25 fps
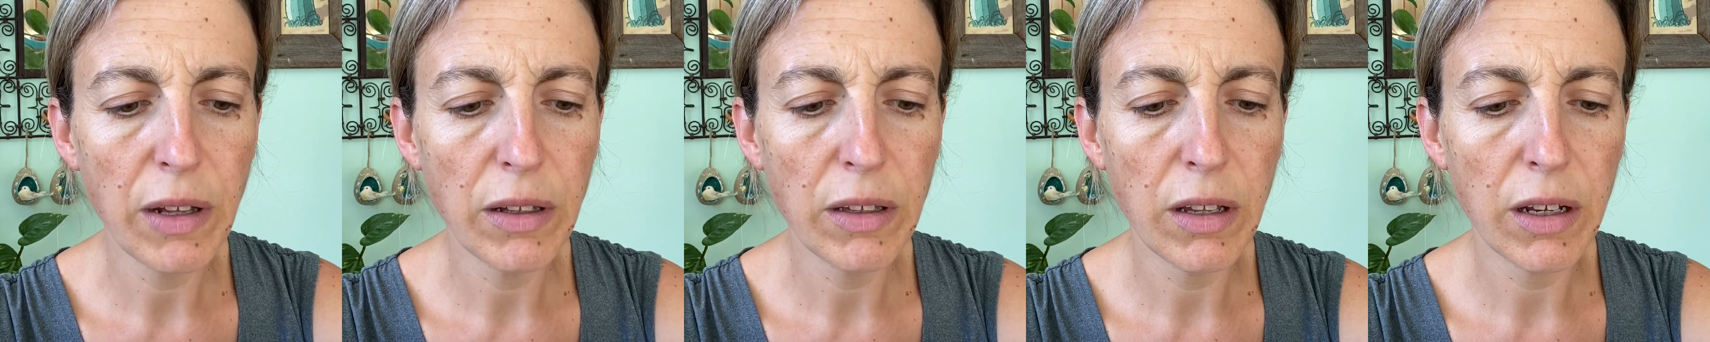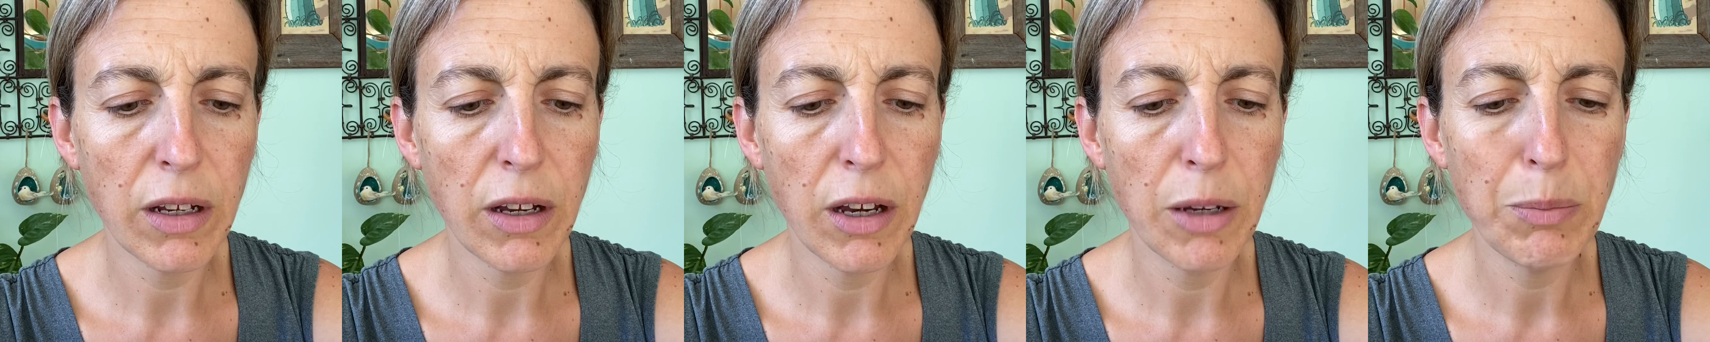
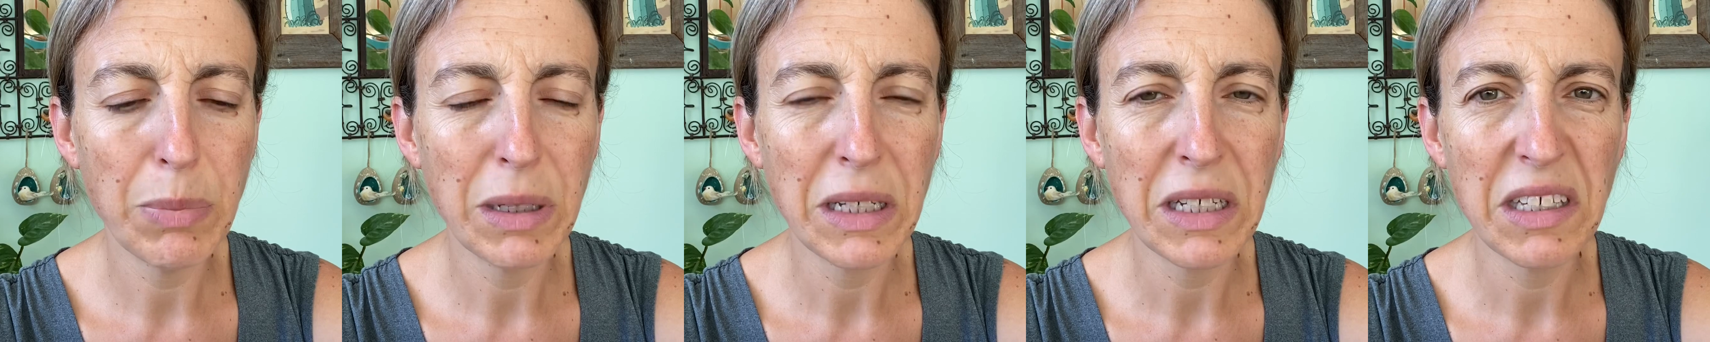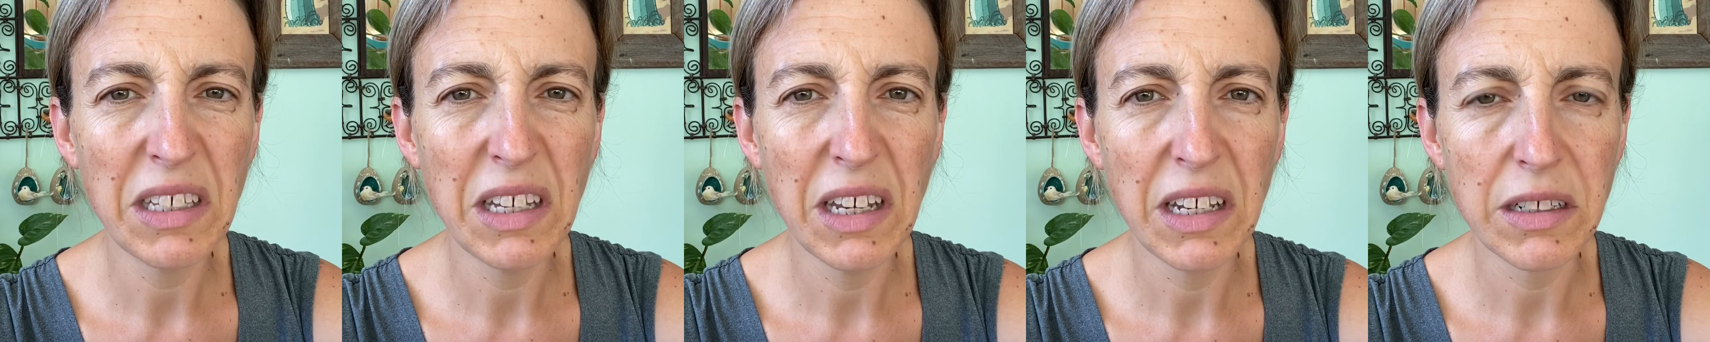like I'd been
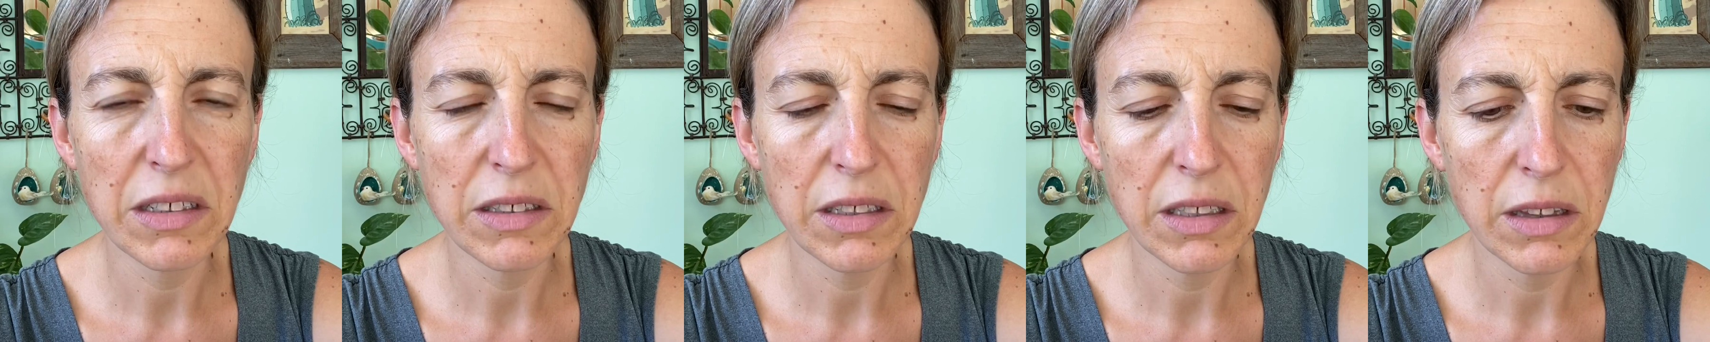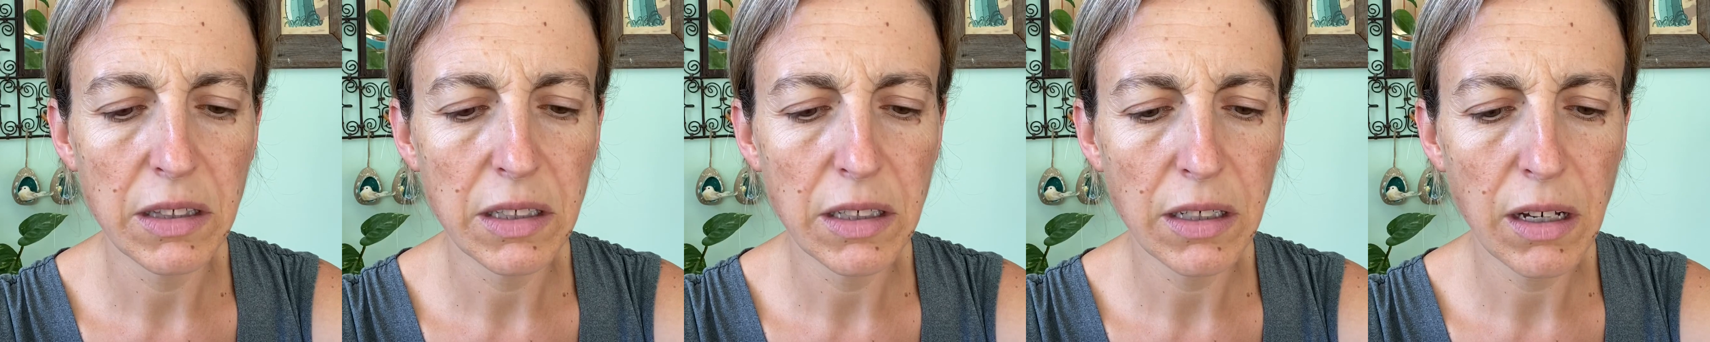kicked
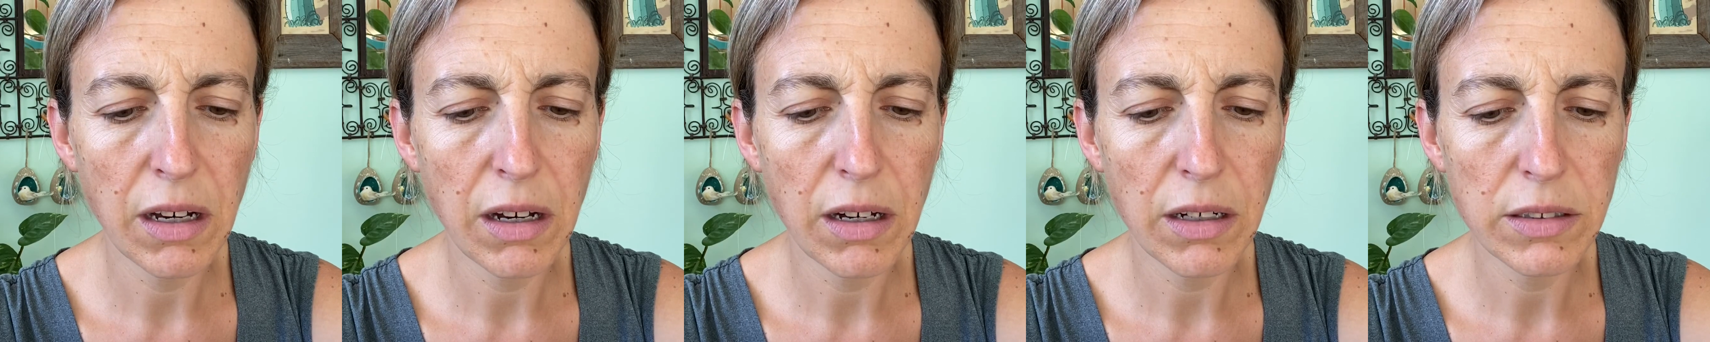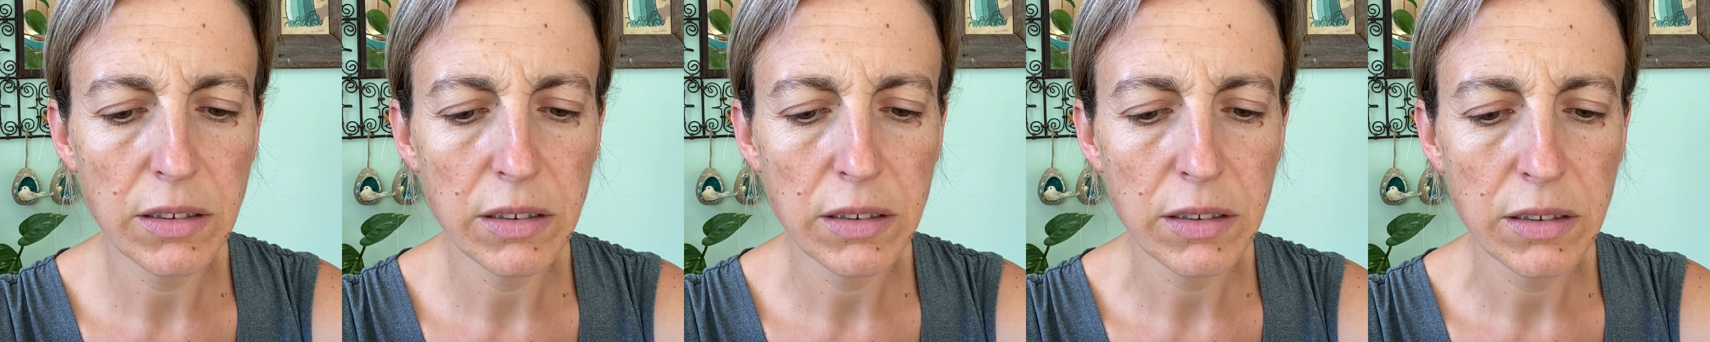in the
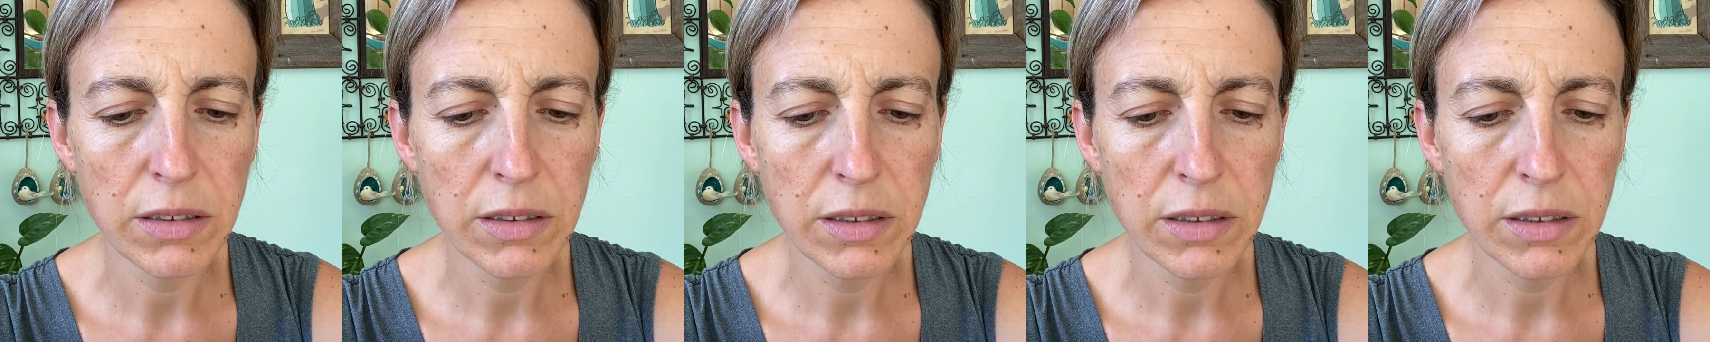gut.